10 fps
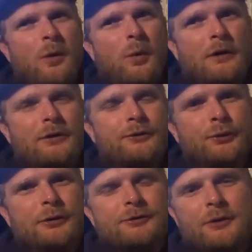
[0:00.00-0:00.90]
one or
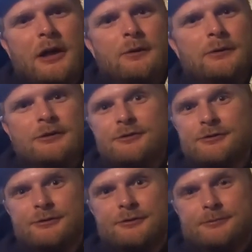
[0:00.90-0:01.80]
two or three
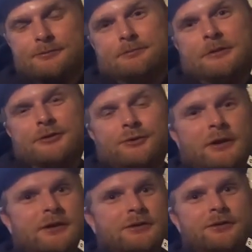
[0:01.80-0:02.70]
hours bus
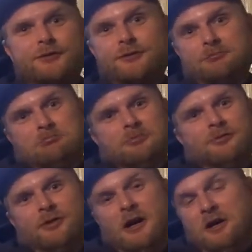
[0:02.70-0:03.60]
ride costs
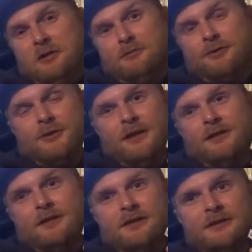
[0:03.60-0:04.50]
five to
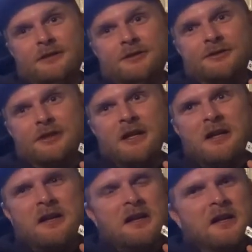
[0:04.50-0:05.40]
ten dollars
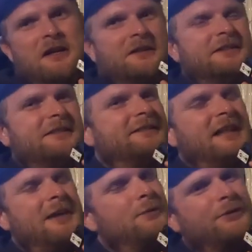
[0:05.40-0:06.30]
I think the
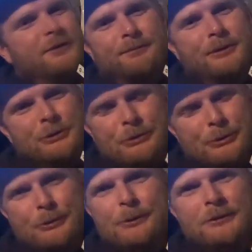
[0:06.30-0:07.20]
same was in
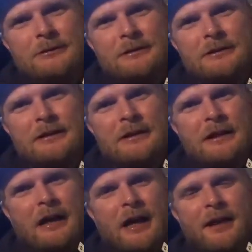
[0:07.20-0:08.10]
Peru
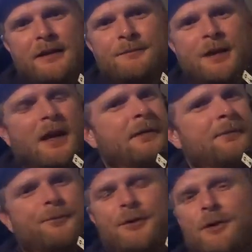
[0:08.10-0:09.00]
and
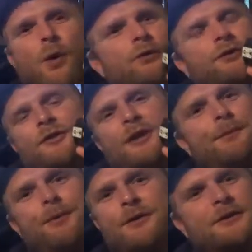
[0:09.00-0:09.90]
yeah also the
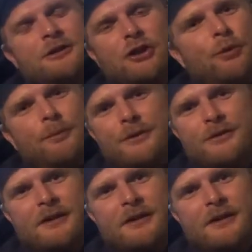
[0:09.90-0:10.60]
same price in Colombia it's